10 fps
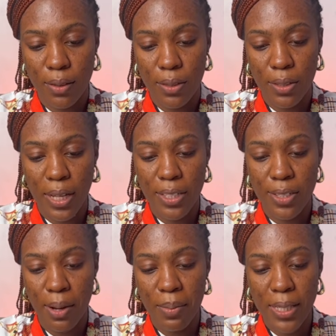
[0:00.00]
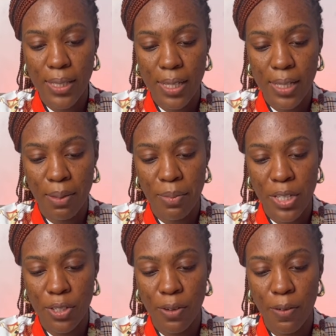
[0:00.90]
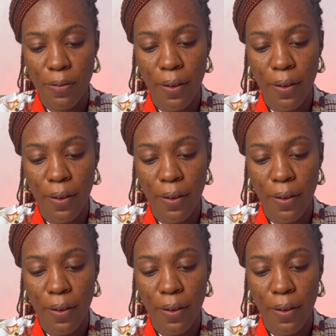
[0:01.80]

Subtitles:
So Nigeria Master's Admission,